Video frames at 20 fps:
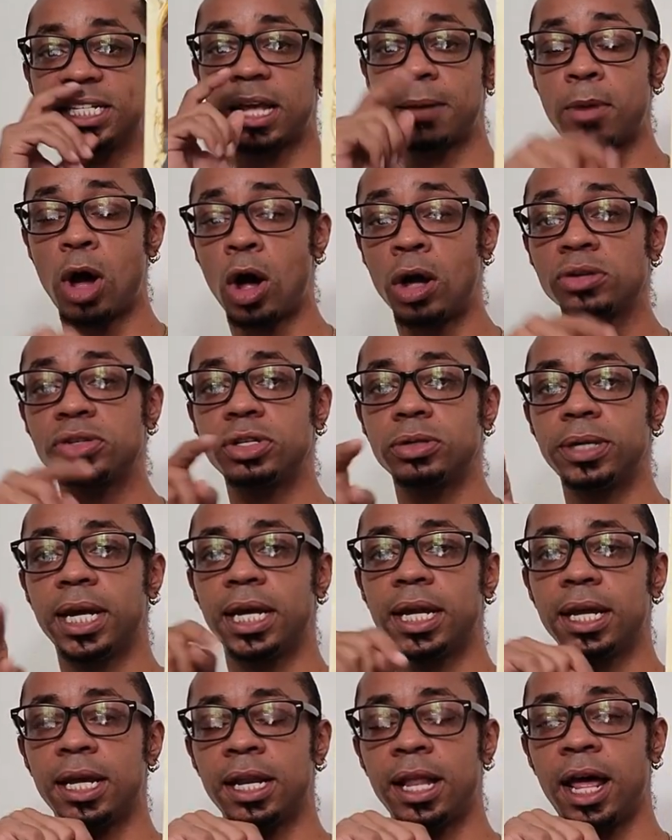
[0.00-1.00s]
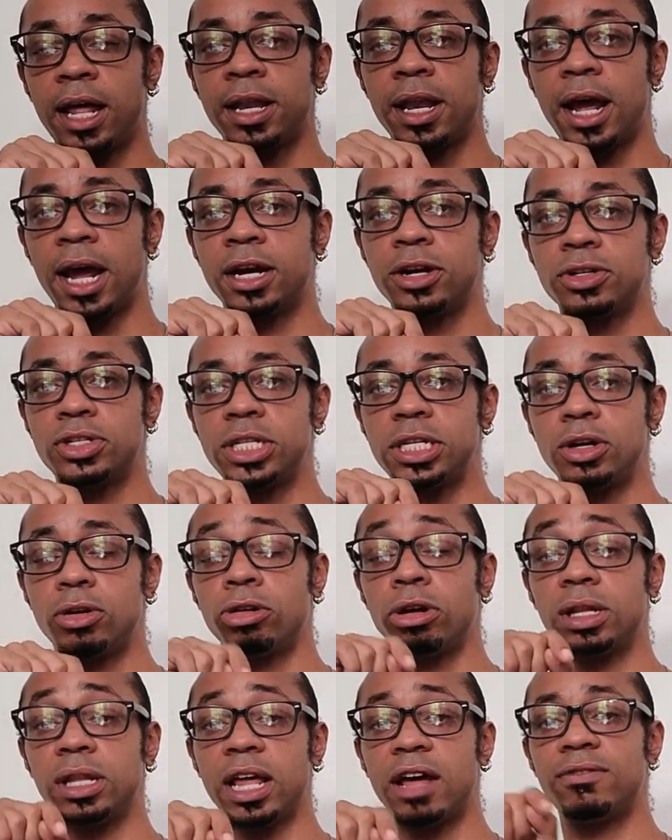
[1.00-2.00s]
I'm also getting an, an, energy
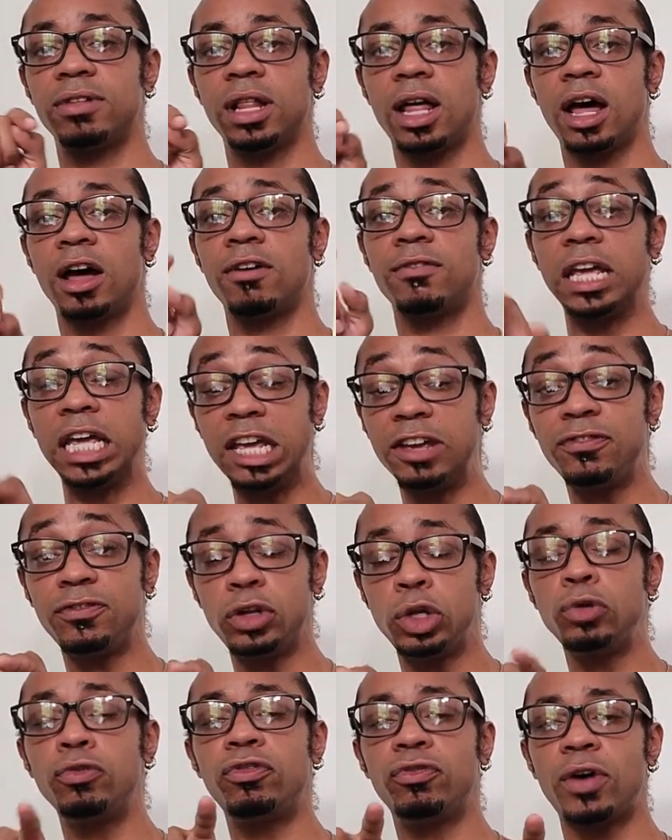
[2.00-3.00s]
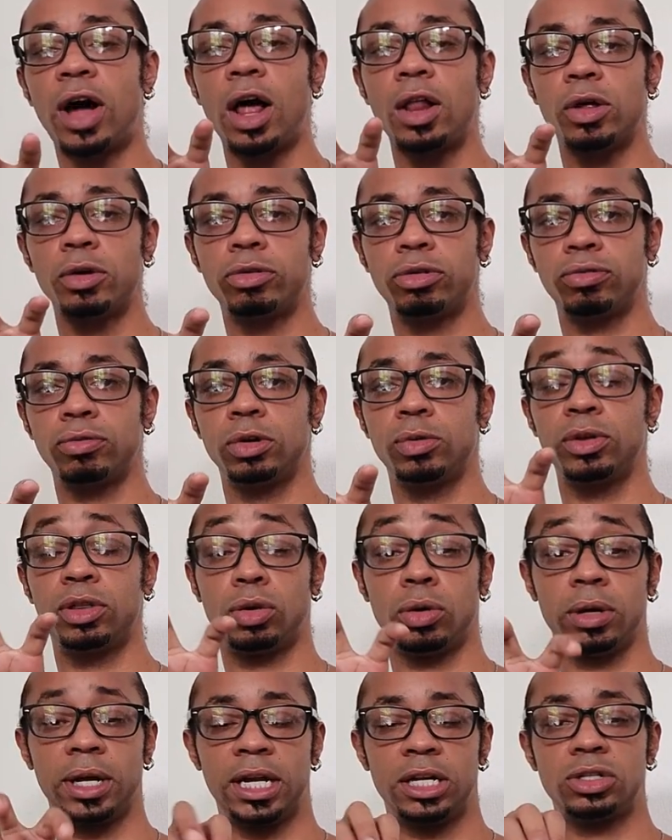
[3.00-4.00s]
or a level of if you follow through with
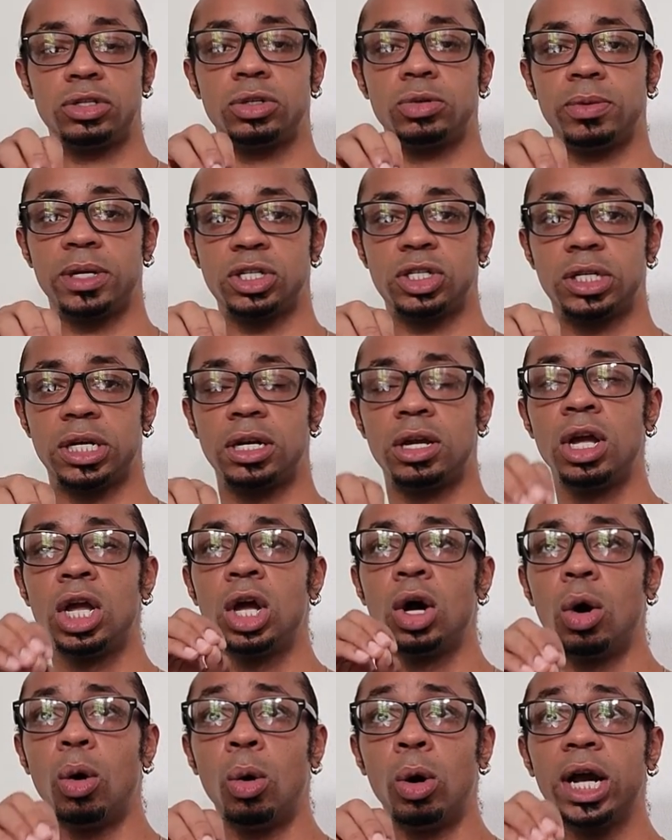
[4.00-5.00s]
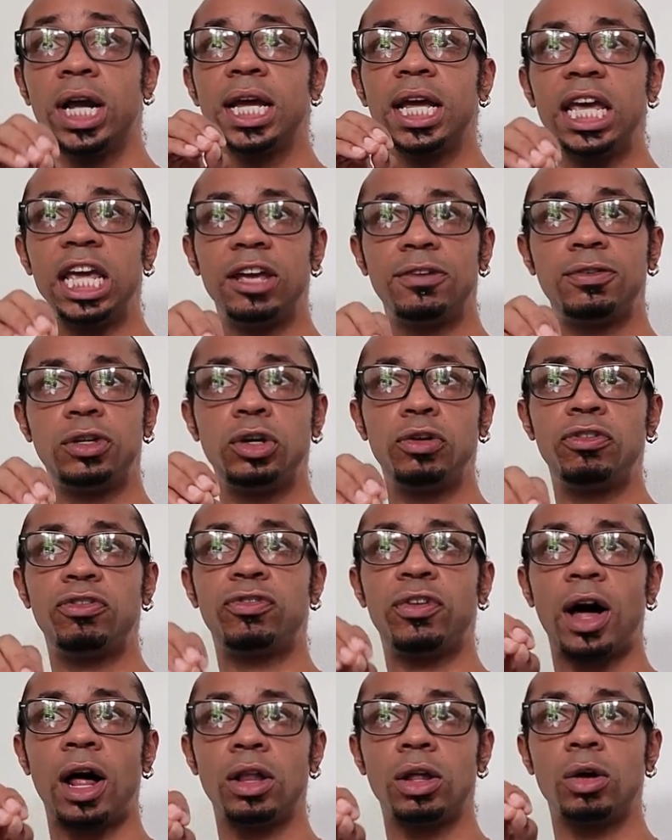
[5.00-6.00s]
your intuition, or if you
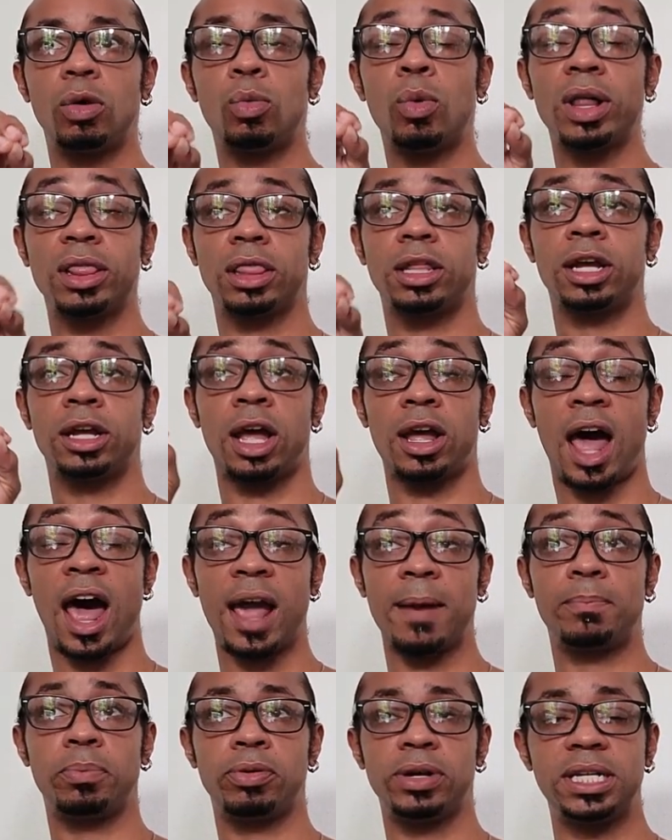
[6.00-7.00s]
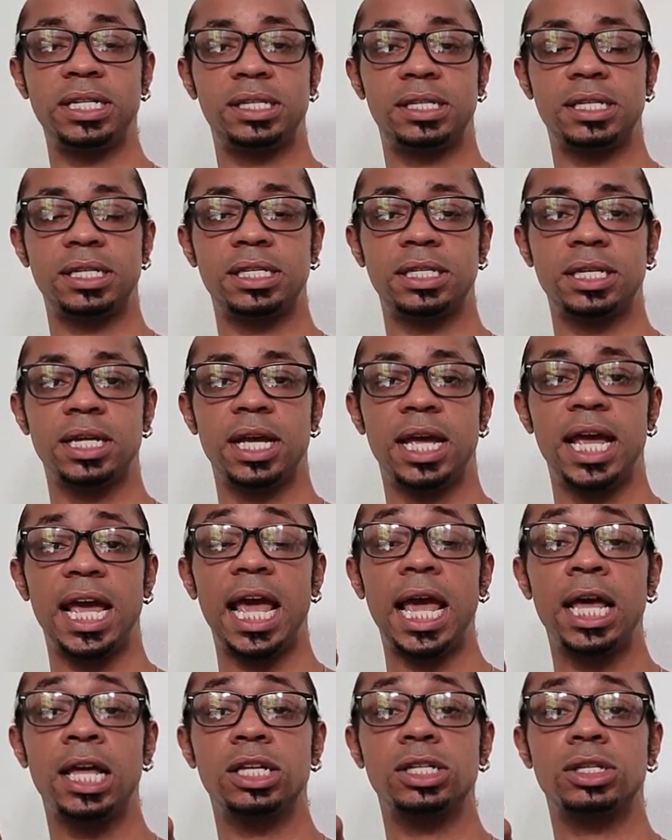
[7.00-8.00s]
follow what the high priestess
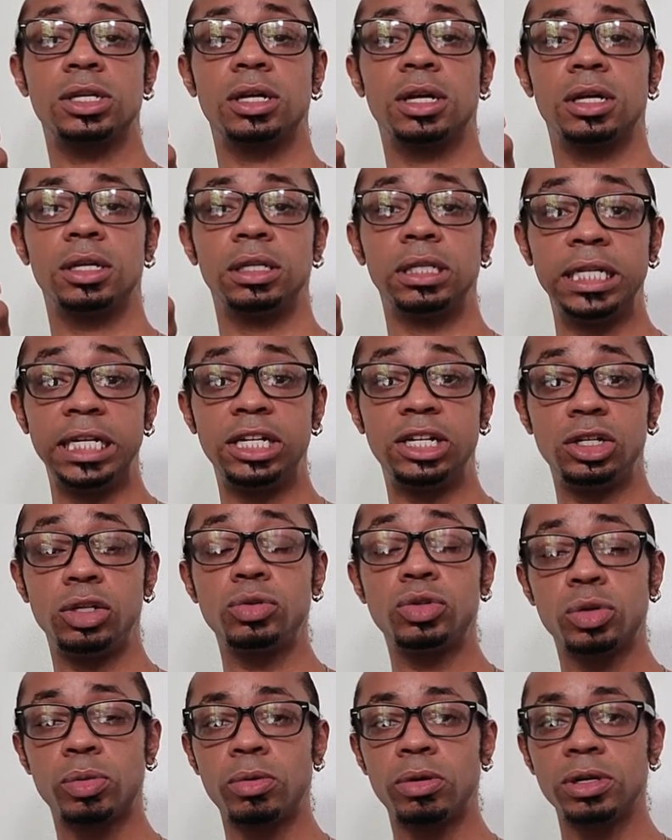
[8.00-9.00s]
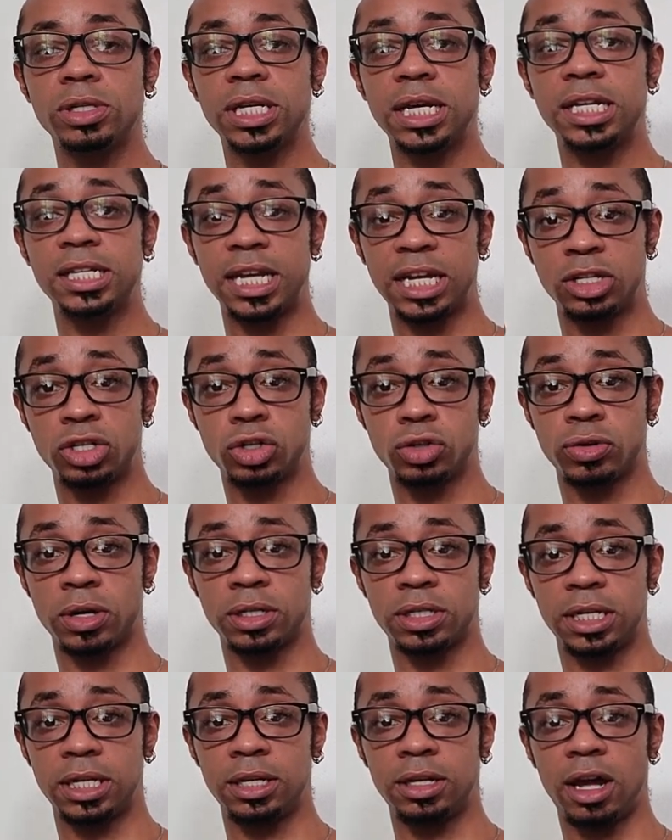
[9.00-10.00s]
is leading you towards, is
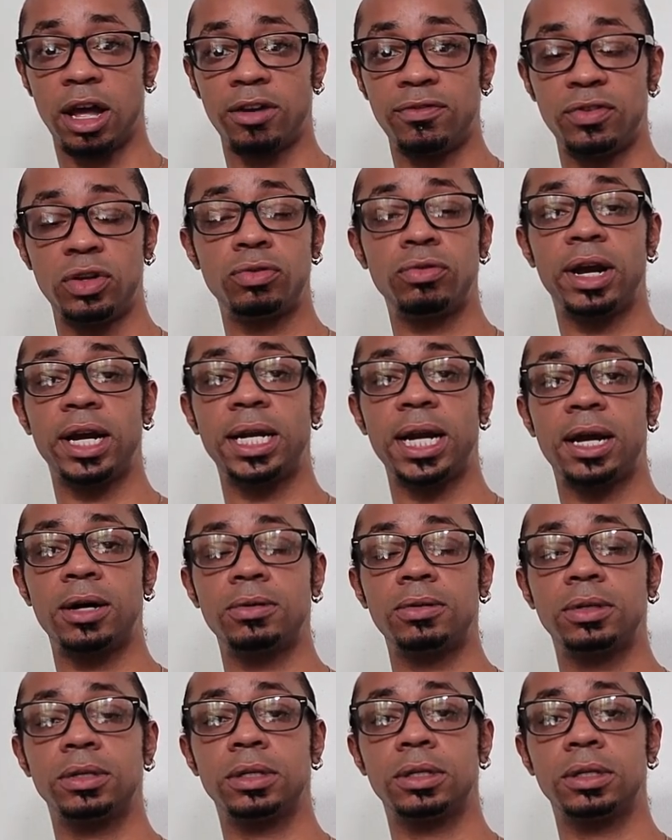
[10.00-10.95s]
instructing of you right now,